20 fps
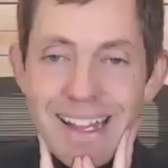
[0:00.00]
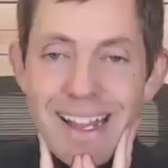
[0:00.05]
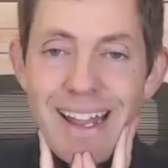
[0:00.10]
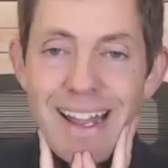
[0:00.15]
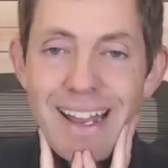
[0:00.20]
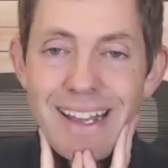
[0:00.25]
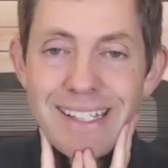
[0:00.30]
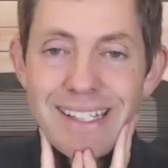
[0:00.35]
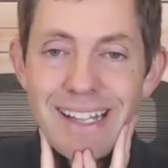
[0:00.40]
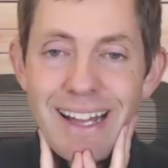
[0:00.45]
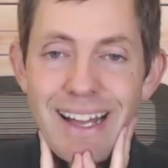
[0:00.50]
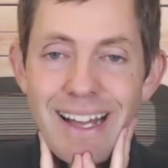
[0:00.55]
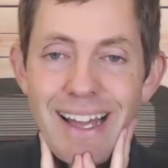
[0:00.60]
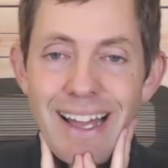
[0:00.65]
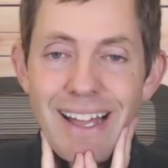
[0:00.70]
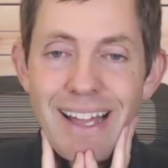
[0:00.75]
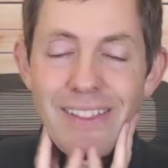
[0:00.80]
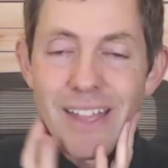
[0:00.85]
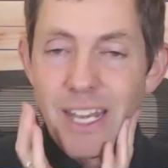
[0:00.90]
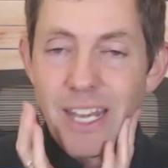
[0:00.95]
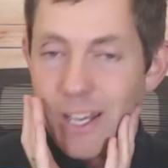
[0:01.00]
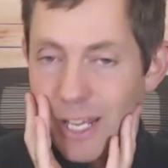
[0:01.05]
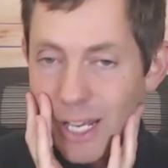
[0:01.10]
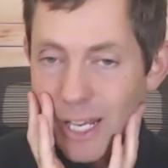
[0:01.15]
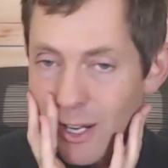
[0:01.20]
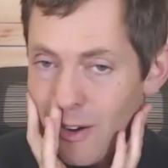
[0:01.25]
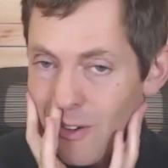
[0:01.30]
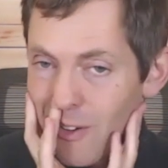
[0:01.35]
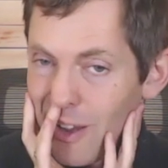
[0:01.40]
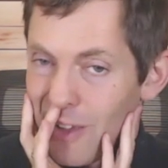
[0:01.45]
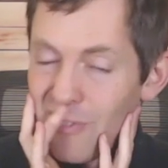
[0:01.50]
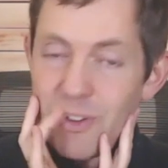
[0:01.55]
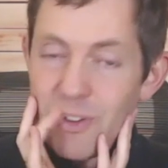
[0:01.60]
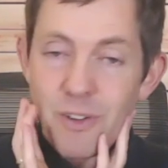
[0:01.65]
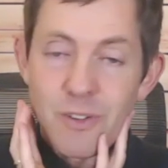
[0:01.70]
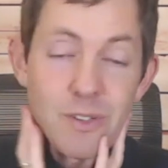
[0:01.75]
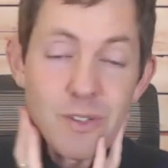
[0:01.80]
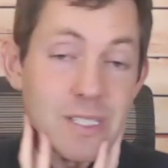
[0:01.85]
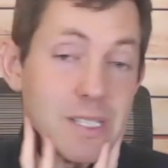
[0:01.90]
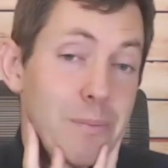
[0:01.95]
And then, you know, if
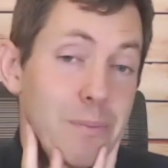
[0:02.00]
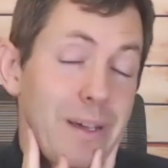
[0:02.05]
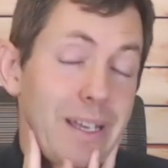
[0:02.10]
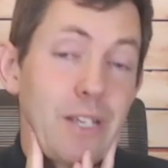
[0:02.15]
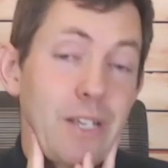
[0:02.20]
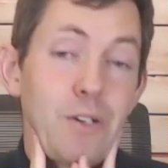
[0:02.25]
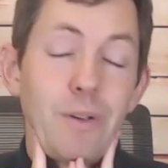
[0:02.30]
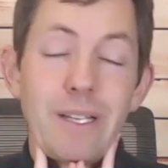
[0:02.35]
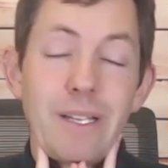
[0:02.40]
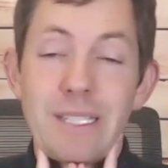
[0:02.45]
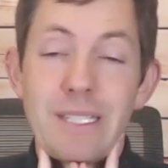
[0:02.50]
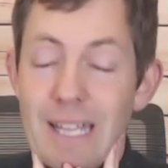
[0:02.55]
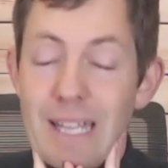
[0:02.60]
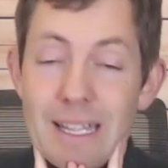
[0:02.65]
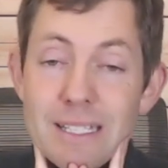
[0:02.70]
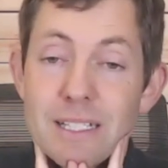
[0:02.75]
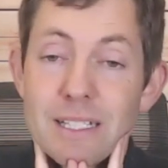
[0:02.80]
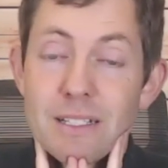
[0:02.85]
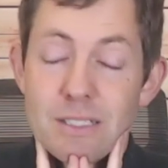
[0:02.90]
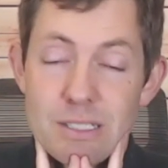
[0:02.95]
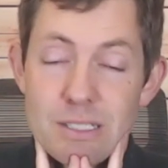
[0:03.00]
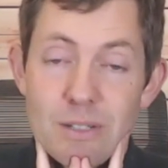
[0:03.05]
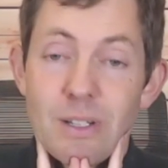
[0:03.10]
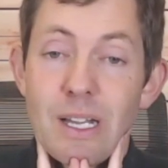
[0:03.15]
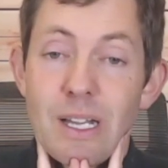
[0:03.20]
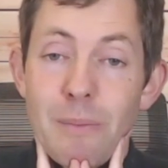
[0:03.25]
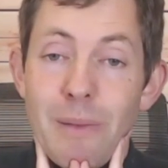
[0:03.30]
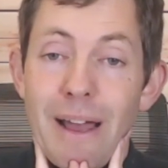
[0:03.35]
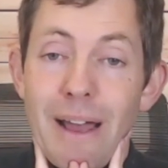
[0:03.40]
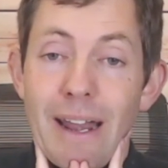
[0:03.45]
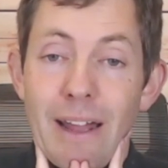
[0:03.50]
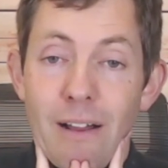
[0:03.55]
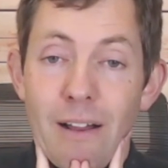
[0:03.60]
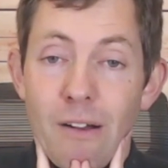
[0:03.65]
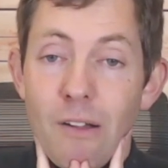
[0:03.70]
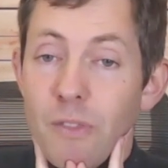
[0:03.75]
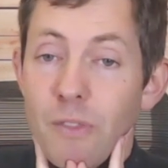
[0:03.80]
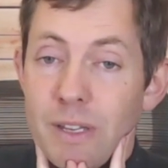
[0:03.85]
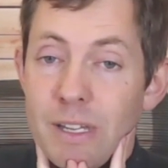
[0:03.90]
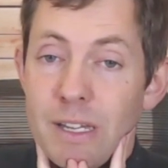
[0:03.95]
you're somebody who isn't as concerned about
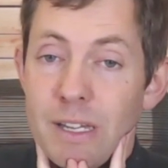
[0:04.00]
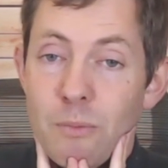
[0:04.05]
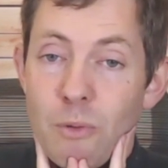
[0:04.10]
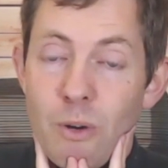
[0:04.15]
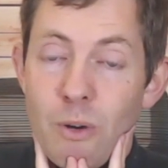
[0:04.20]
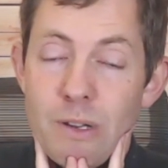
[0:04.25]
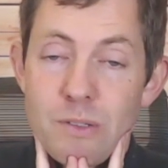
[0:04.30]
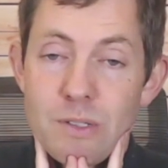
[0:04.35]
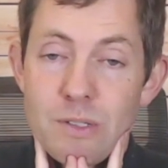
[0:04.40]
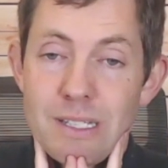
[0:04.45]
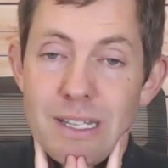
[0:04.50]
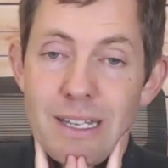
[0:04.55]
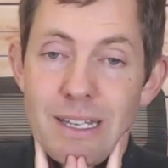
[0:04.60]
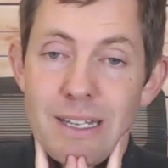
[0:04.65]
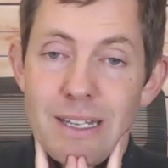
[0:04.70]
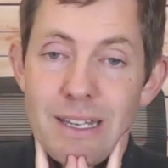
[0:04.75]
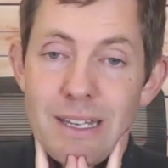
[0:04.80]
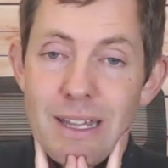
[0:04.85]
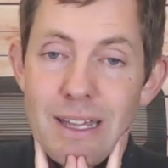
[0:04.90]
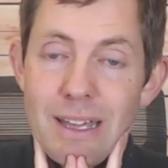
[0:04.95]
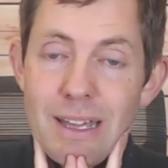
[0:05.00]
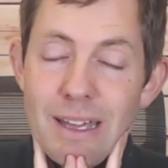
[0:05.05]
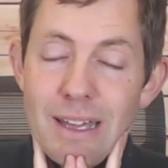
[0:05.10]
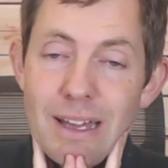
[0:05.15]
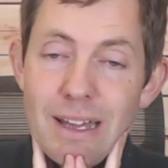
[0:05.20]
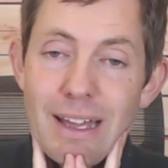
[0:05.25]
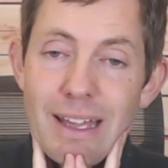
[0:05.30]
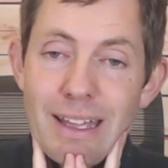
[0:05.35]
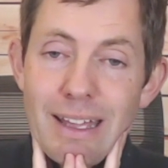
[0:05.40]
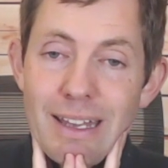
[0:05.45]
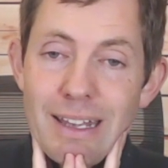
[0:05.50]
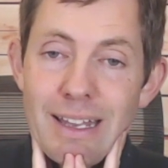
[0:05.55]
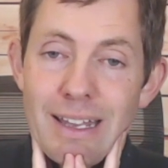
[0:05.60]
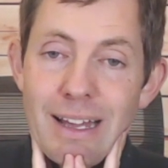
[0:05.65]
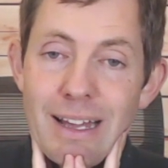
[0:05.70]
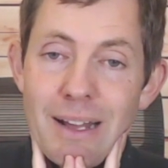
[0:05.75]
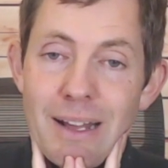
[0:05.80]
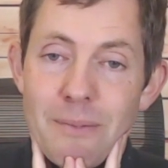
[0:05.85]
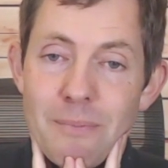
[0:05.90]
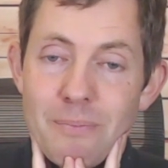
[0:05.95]
health and you're more interested in
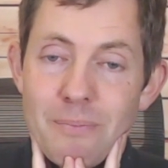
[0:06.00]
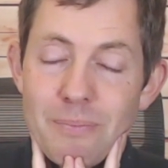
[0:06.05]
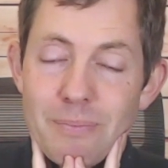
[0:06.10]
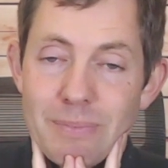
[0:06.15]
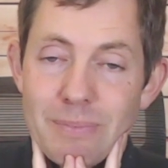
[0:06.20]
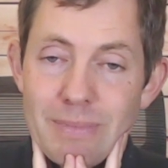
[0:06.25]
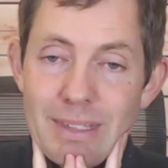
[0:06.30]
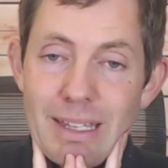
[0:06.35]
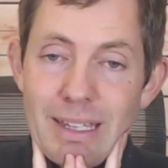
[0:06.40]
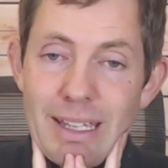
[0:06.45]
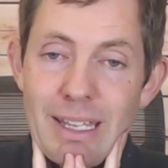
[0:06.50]
you